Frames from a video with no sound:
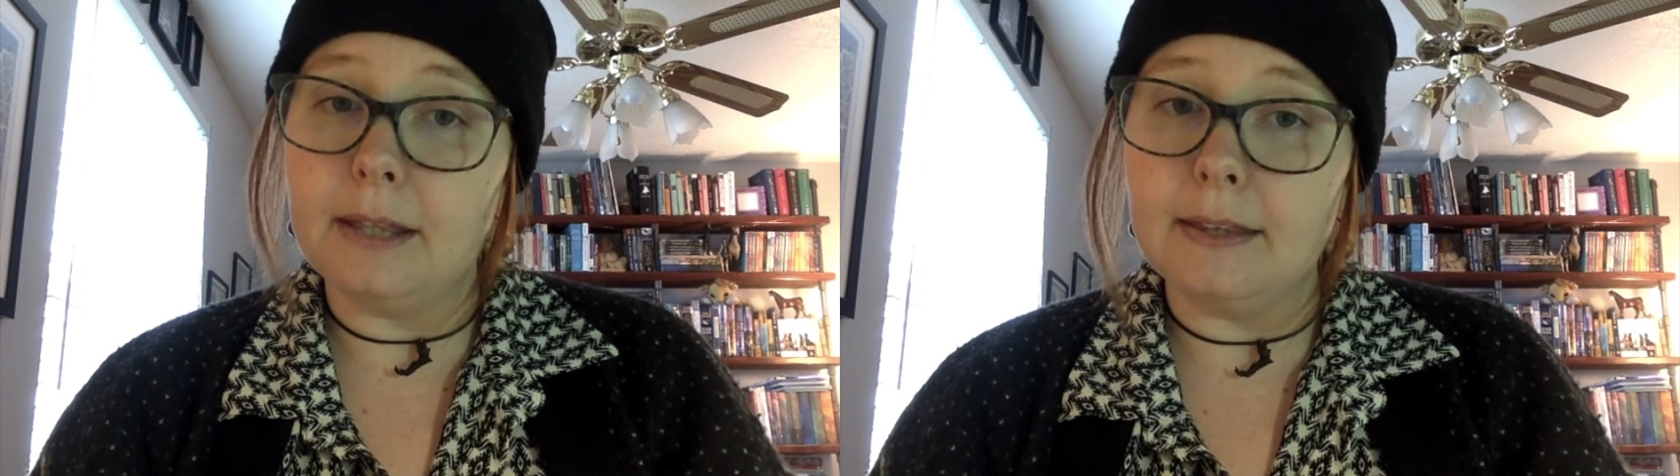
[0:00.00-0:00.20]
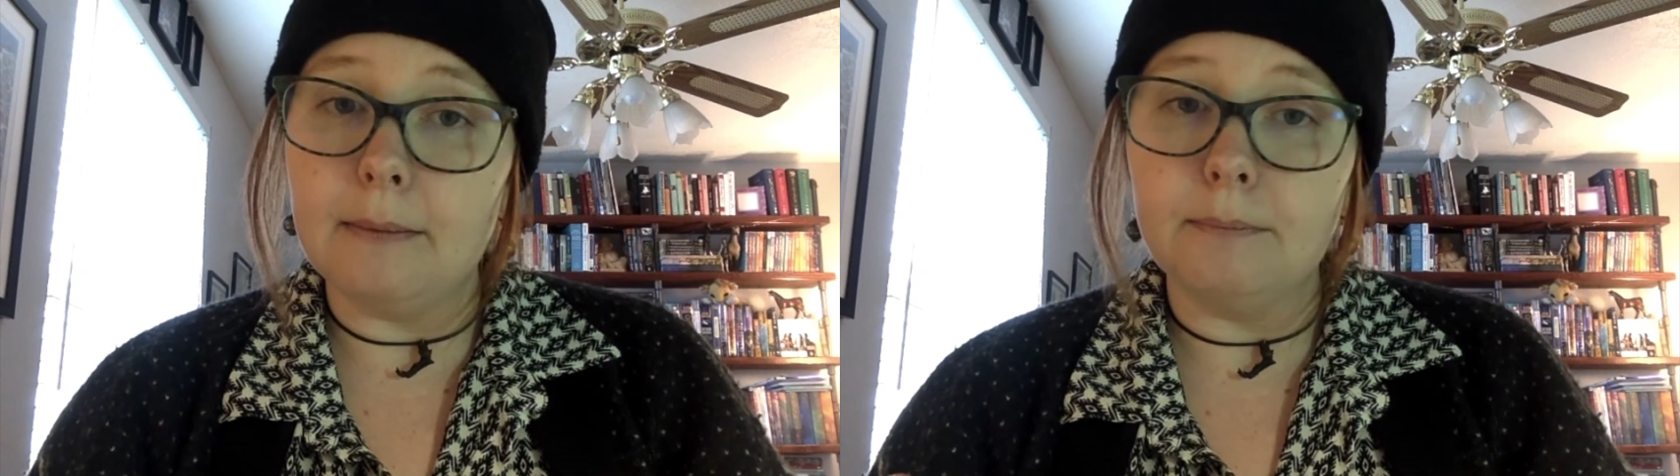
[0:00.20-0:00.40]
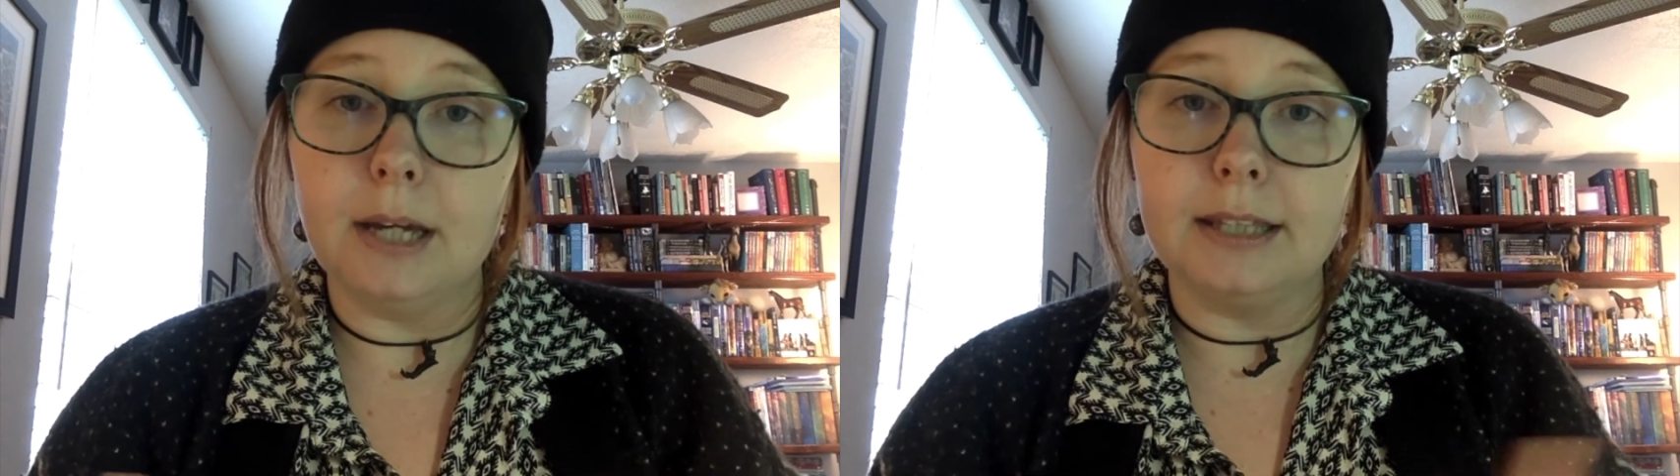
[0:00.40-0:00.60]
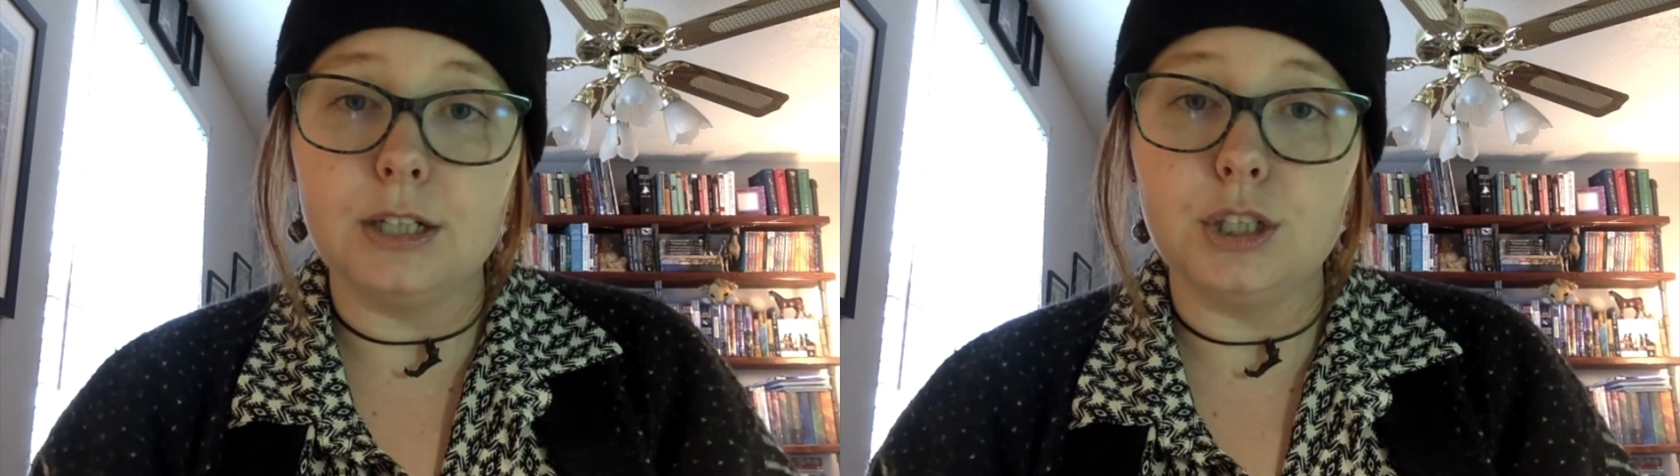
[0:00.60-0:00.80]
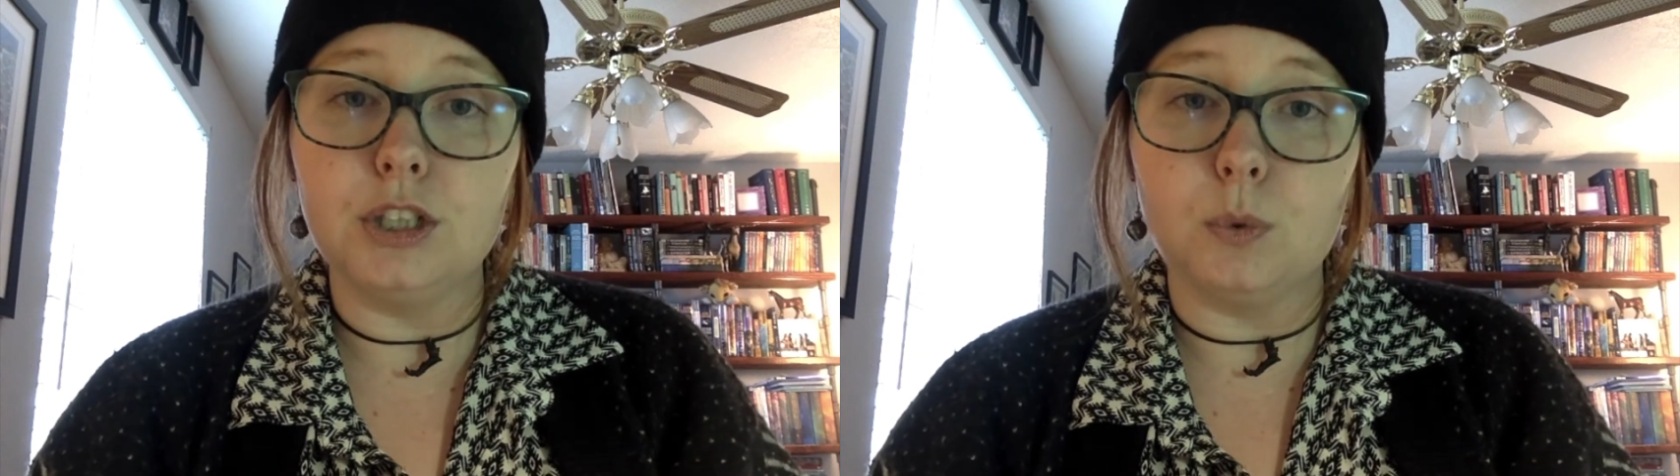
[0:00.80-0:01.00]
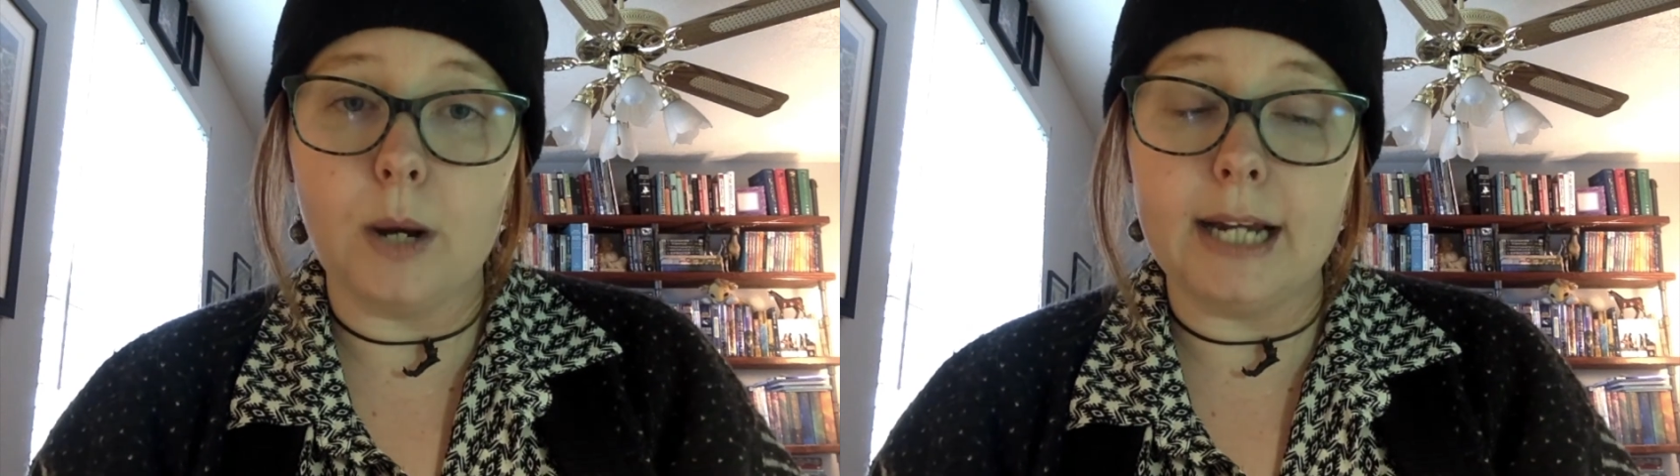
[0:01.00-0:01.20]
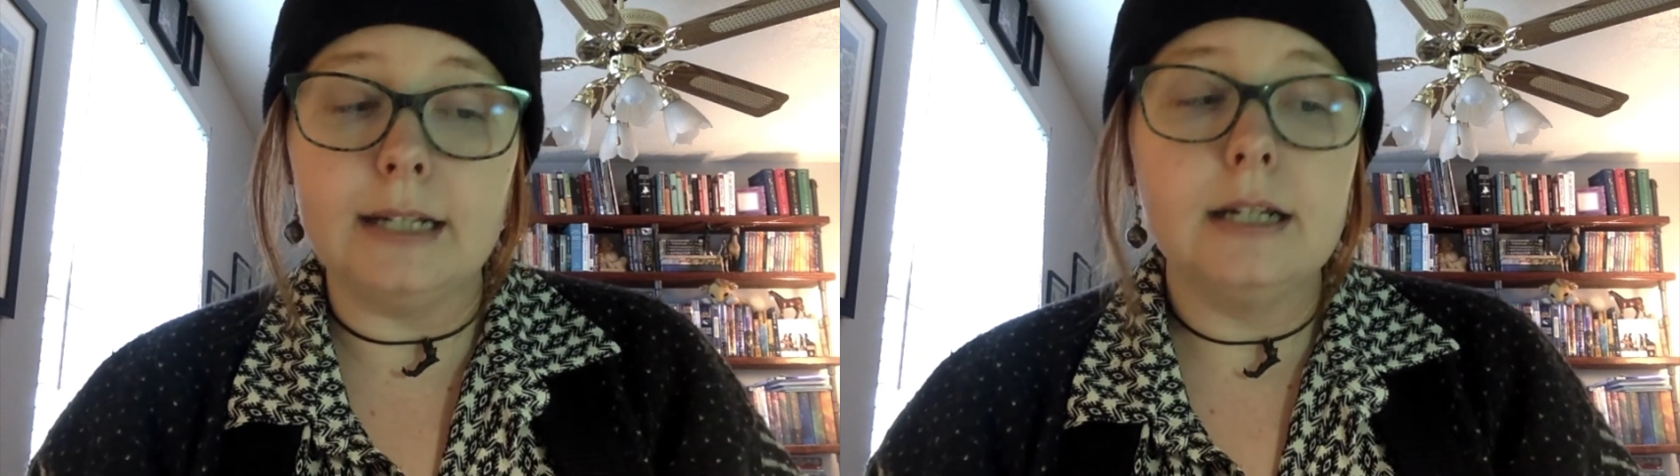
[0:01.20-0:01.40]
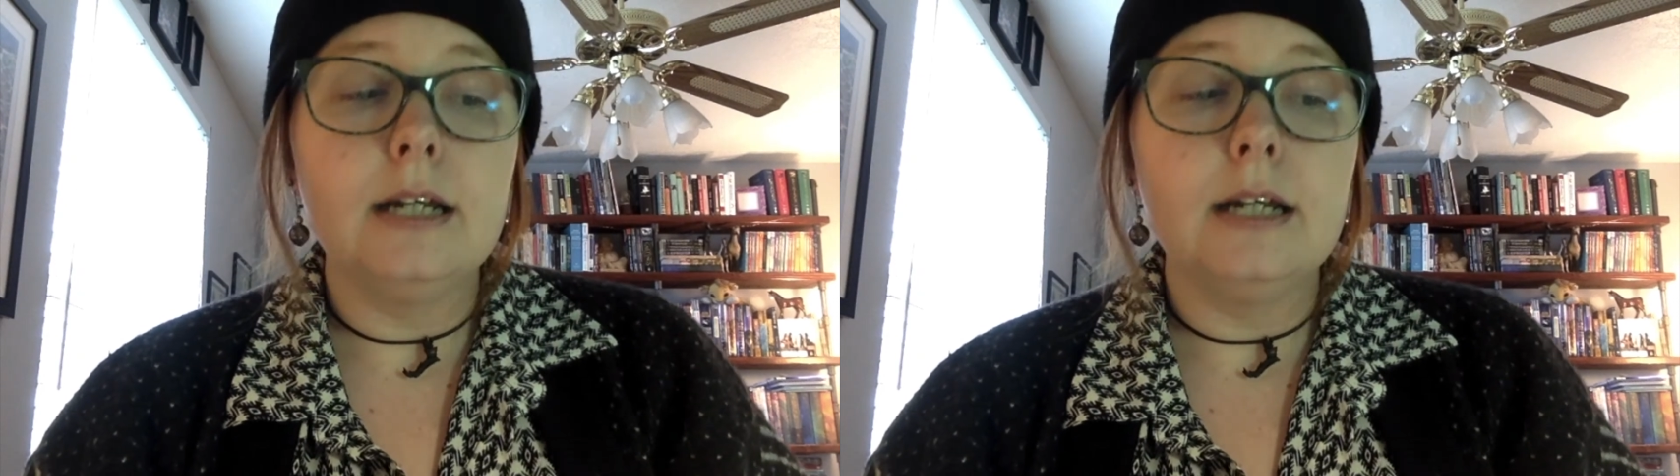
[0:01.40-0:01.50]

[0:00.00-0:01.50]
them. I think she's great.